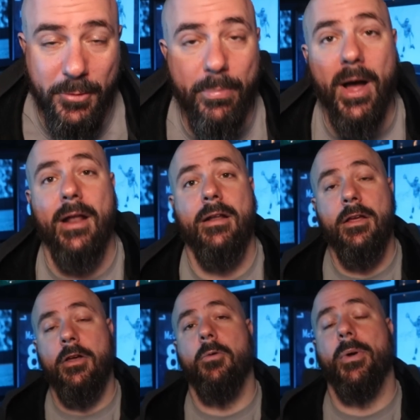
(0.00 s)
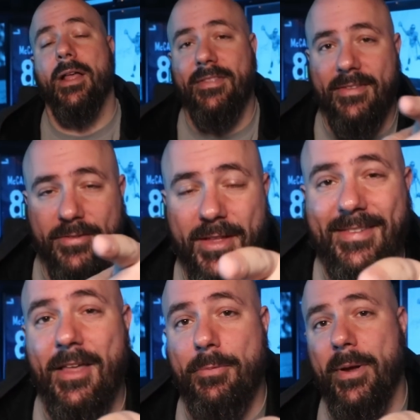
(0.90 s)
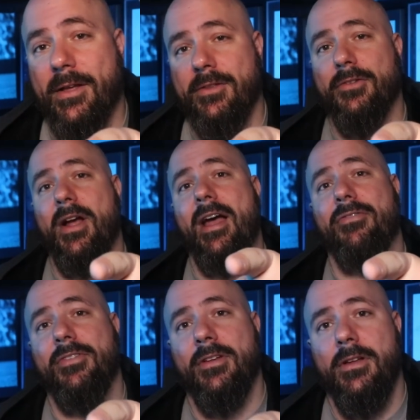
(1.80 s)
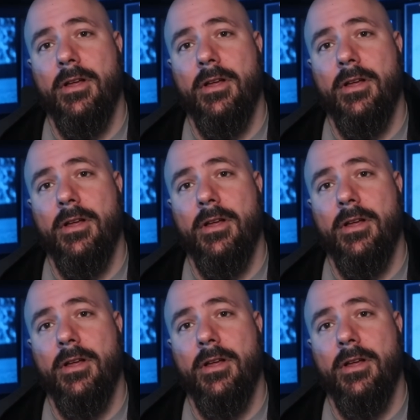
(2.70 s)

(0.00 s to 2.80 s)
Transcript: But we got the 10th pick in the draft.